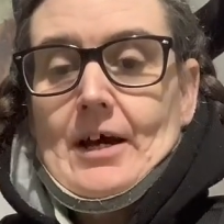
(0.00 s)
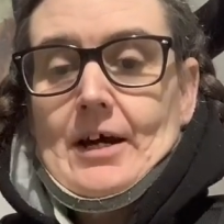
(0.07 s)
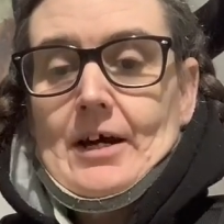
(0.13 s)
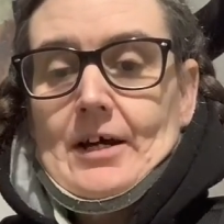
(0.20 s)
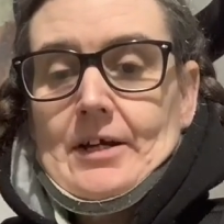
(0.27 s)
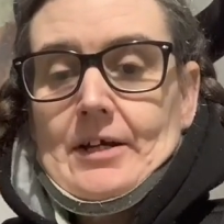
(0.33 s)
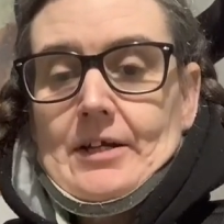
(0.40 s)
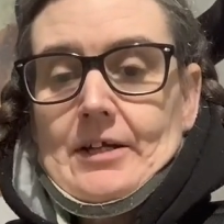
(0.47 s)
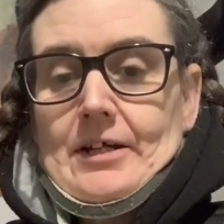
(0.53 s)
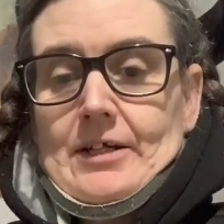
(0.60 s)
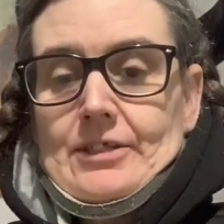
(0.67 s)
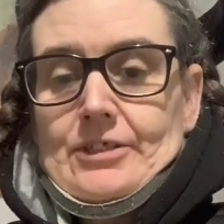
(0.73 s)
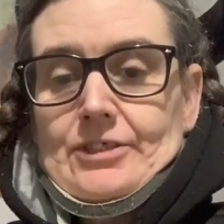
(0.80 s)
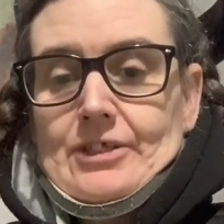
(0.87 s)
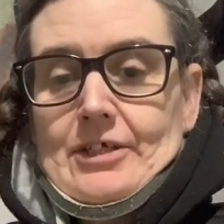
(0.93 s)

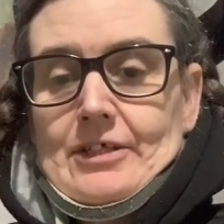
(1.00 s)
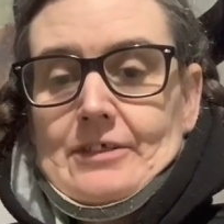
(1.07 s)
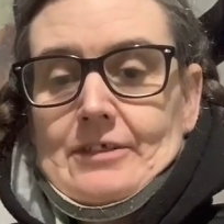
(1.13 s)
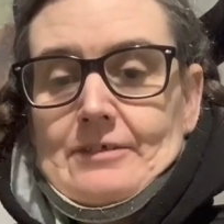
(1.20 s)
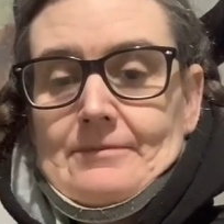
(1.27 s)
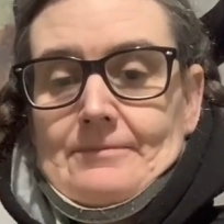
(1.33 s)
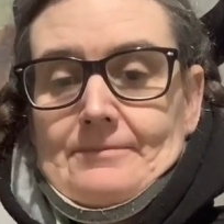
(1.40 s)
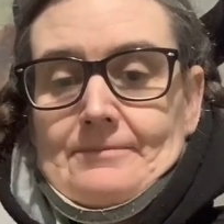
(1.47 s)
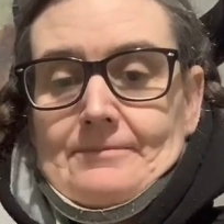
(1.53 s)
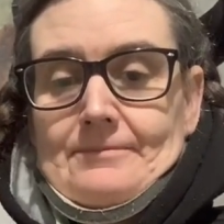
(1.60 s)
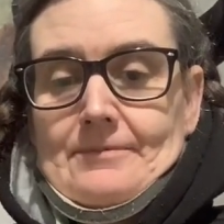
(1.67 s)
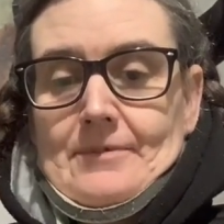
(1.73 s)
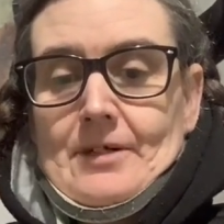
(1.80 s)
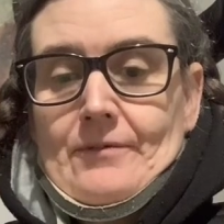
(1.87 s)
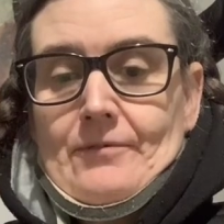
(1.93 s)
G'day, Shana,
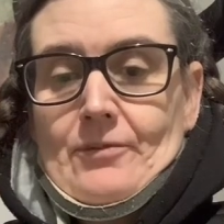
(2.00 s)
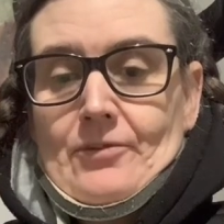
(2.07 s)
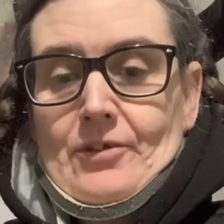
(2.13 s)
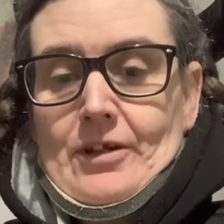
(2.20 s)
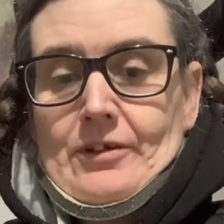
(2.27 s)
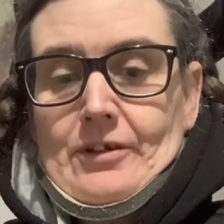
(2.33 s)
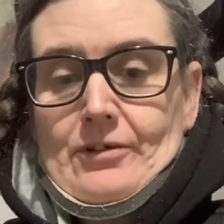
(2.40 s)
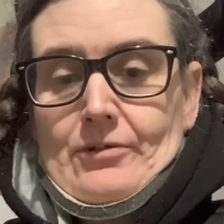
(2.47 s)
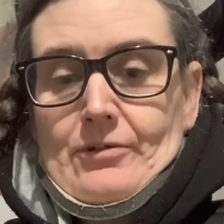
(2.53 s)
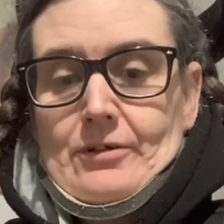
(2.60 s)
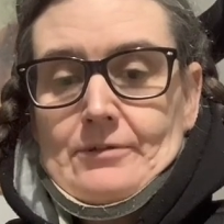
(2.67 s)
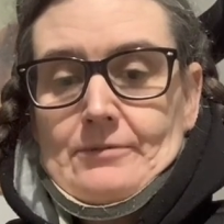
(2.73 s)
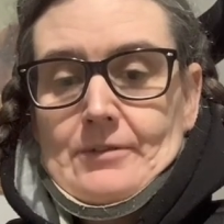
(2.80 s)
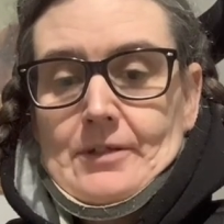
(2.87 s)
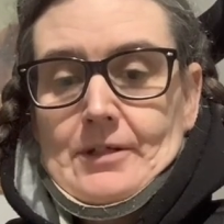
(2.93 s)
if I'm saying that
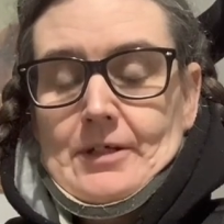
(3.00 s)
correct.